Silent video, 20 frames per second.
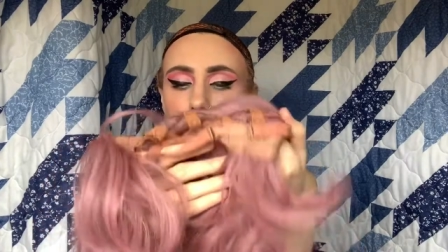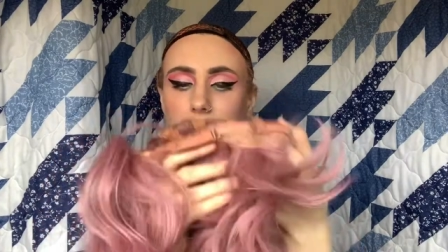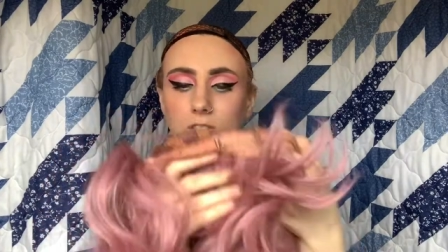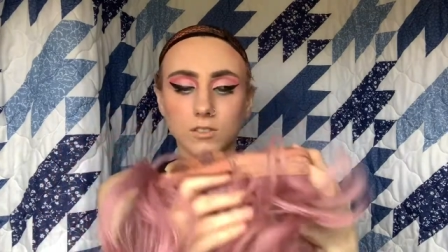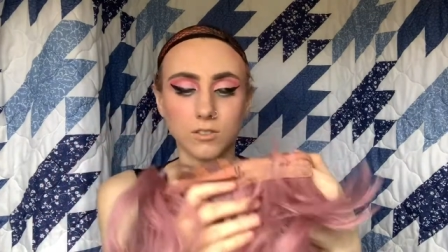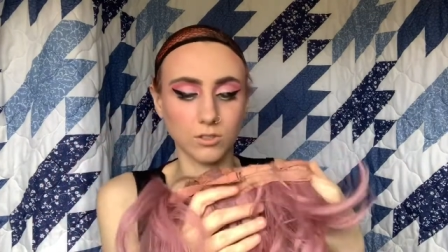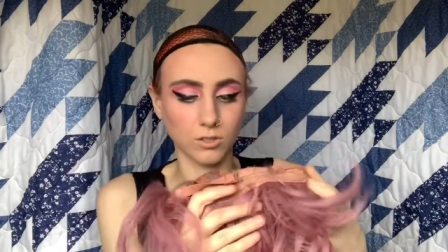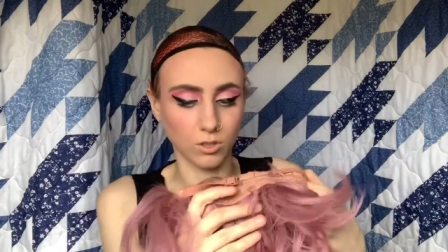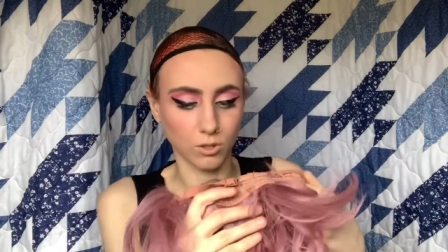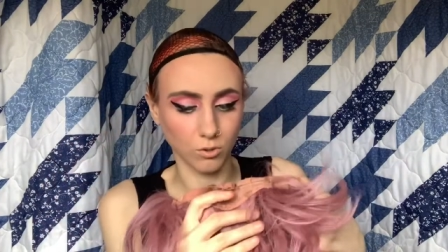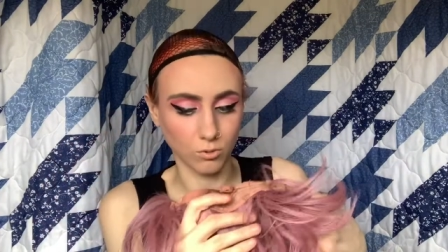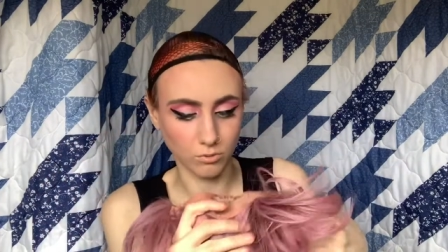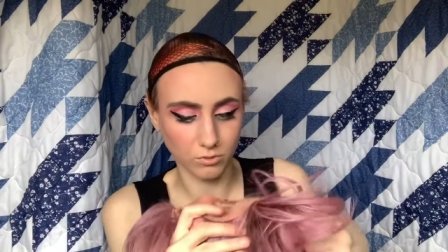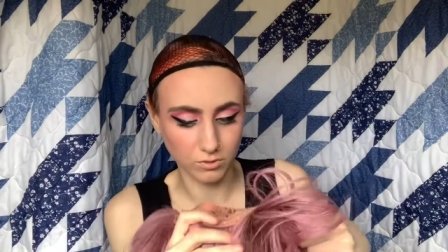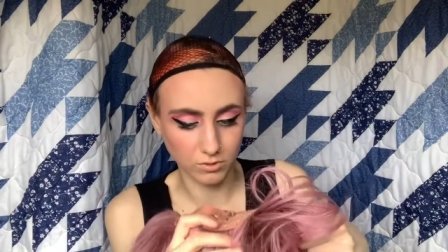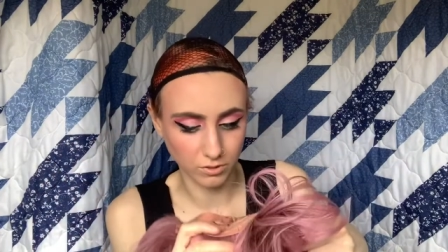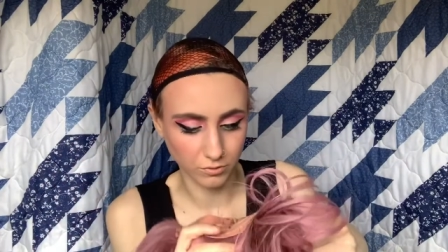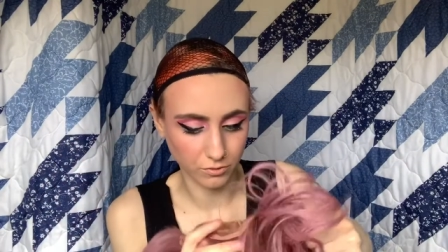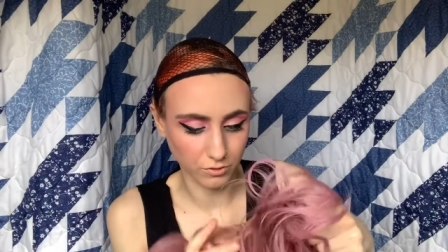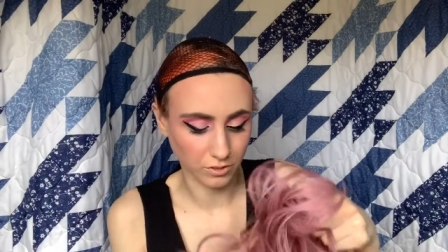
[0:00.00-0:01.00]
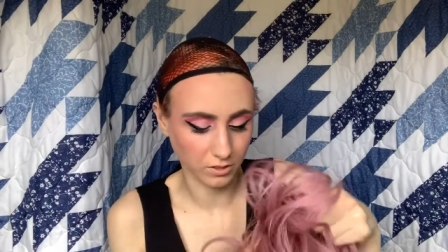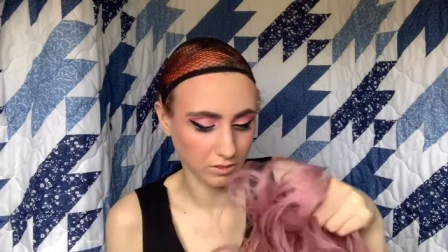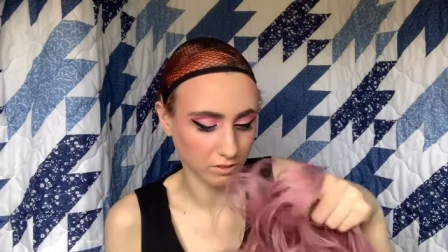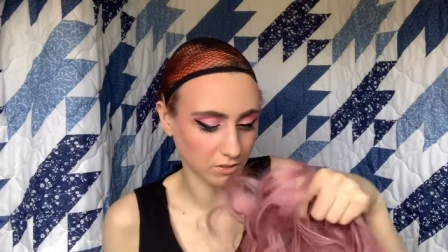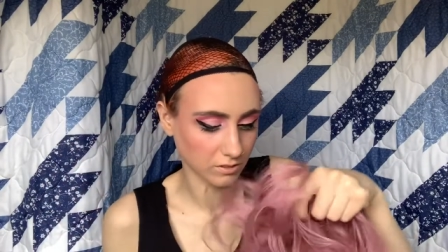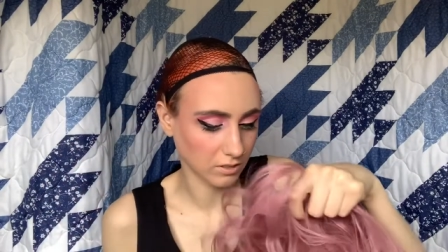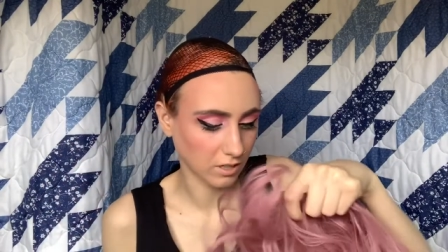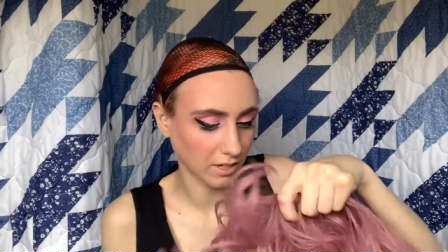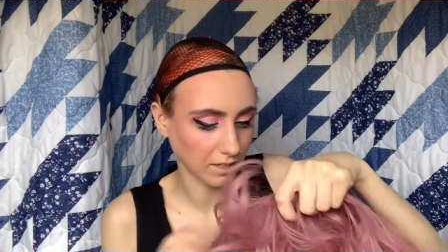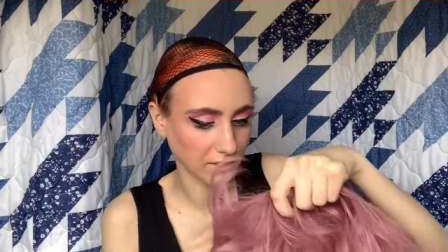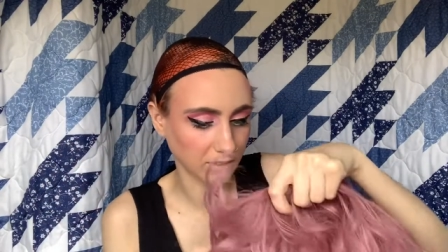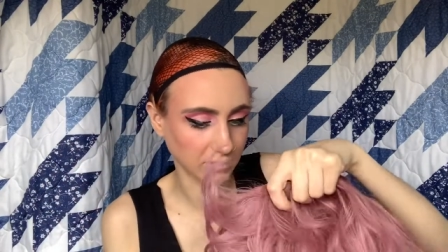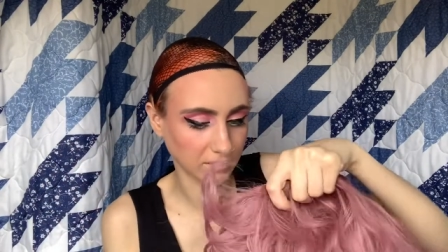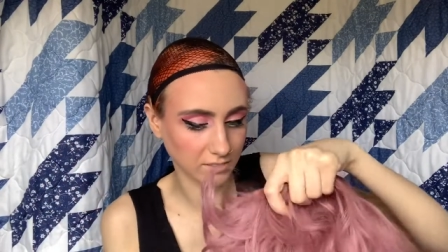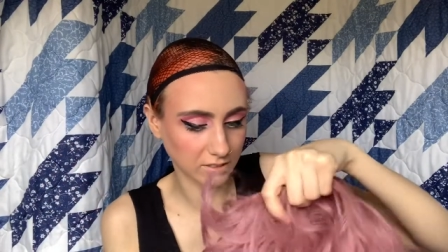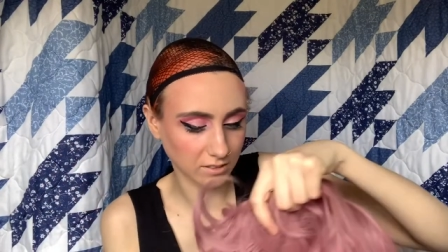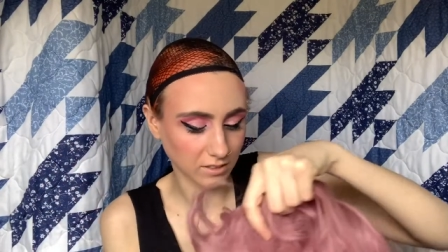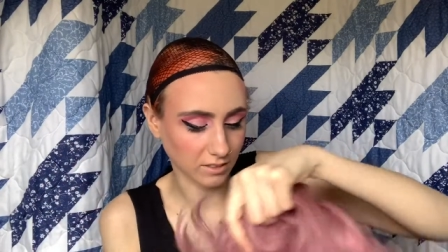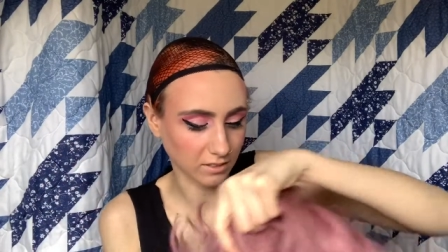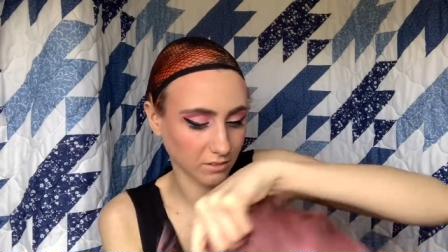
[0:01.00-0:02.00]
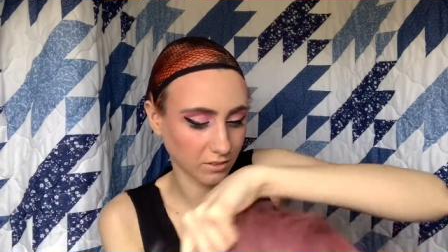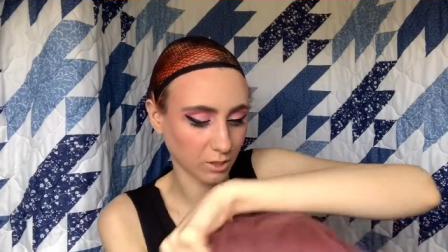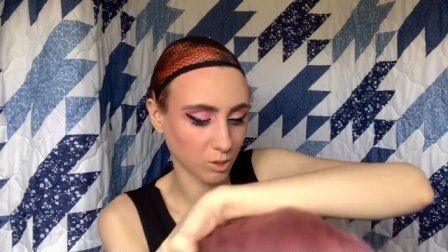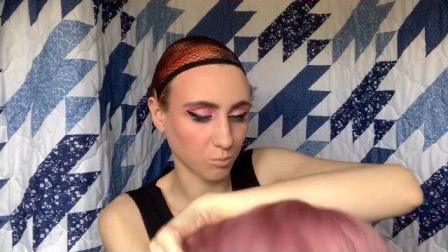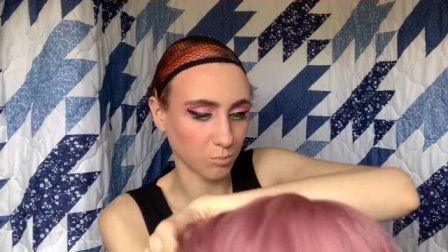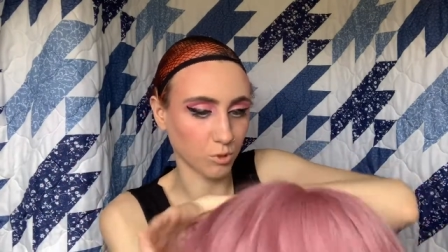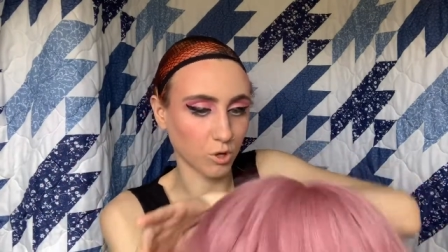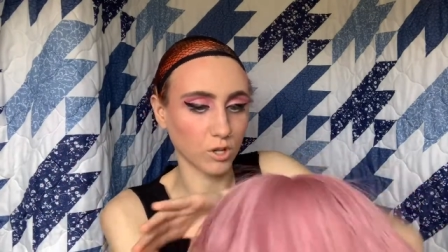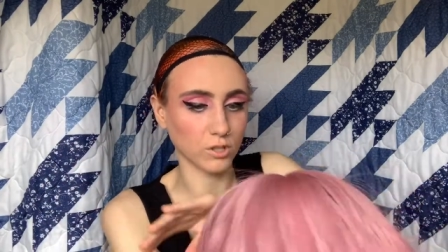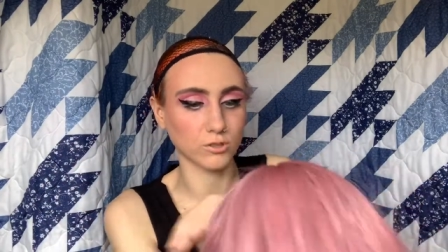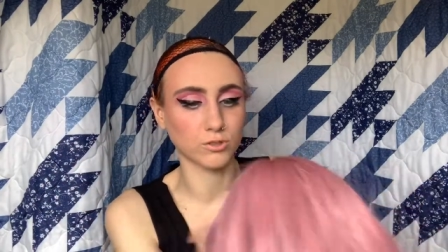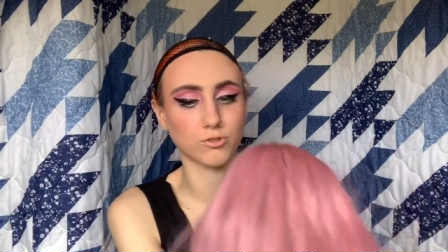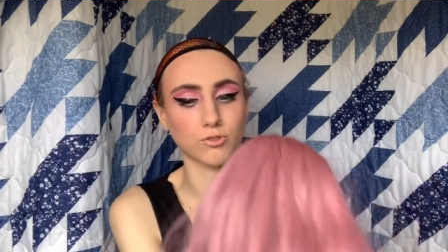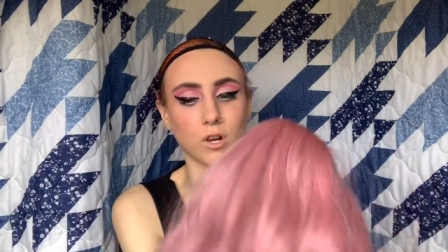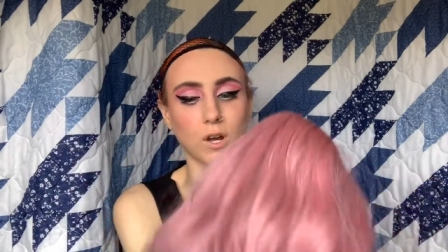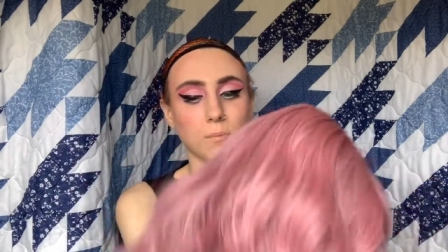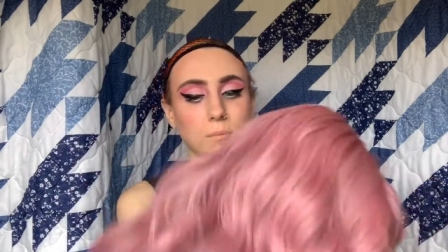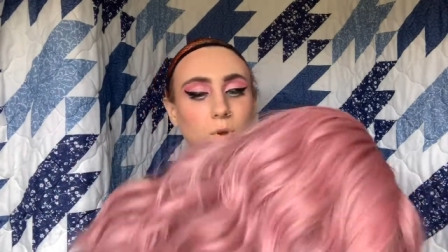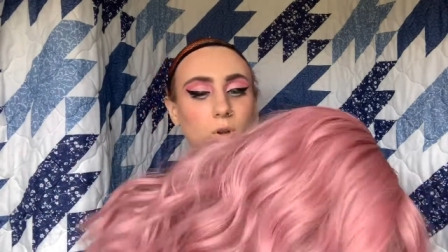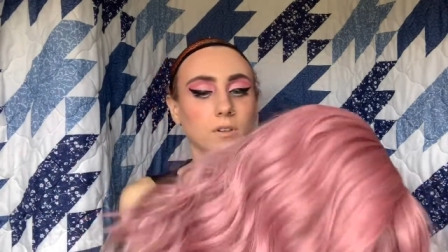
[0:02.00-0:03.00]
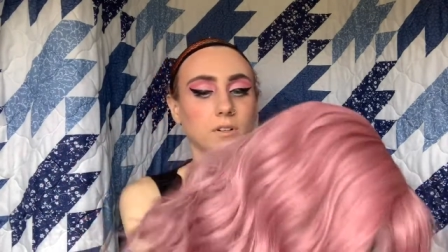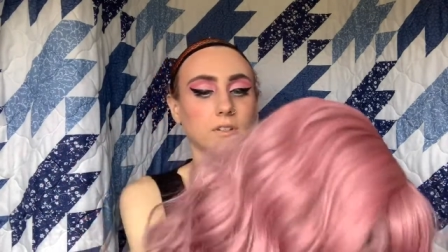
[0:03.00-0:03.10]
So different tightness, kind of like a bra strap on